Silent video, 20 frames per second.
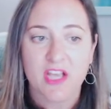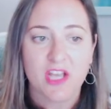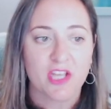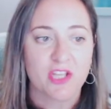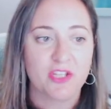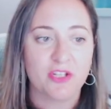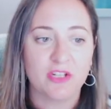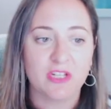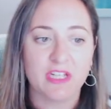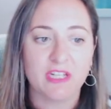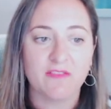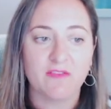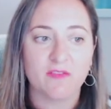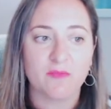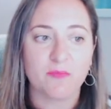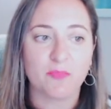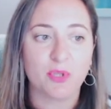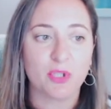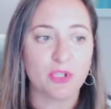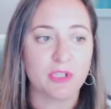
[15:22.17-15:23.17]
You can even
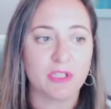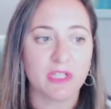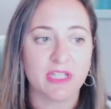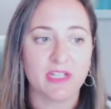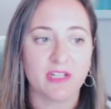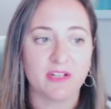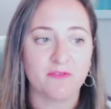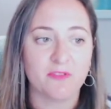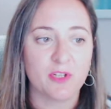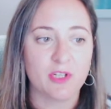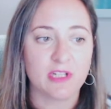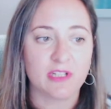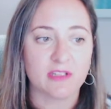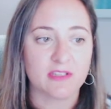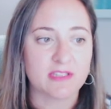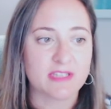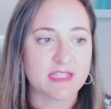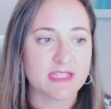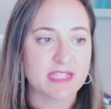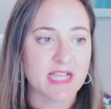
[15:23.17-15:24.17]
pull in a few little
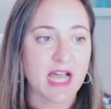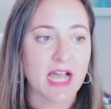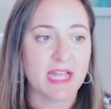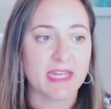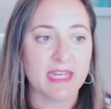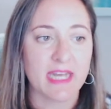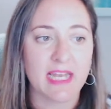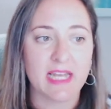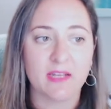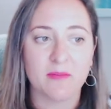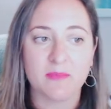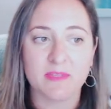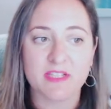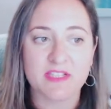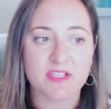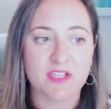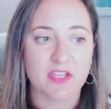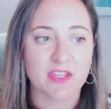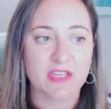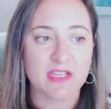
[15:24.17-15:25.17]
design
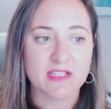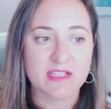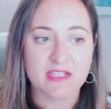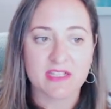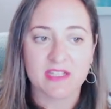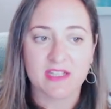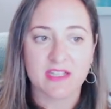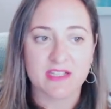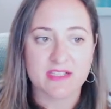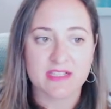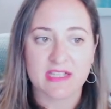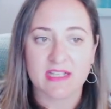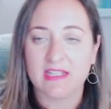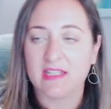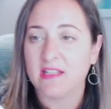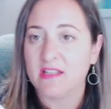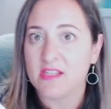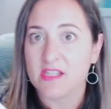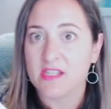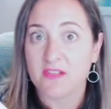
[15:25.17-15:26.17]
elements. So there's
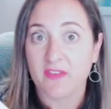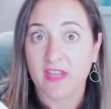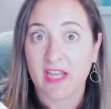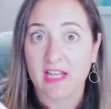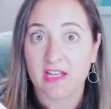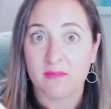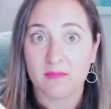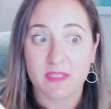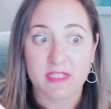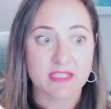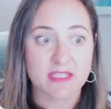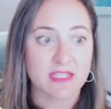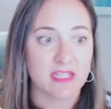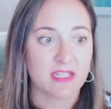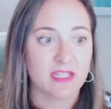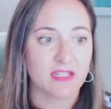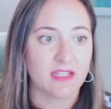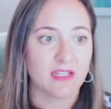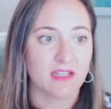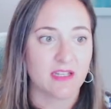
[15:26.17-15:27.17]
gazillions of elements
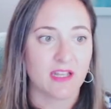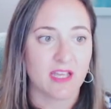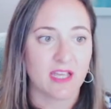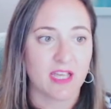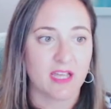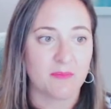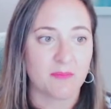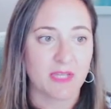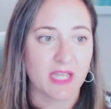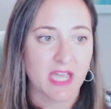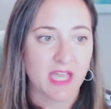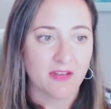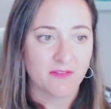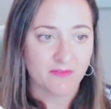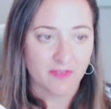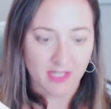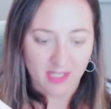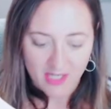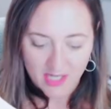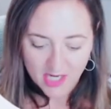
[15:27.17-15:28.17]
in
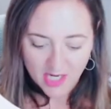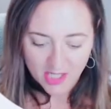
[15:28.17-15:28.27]
Canva.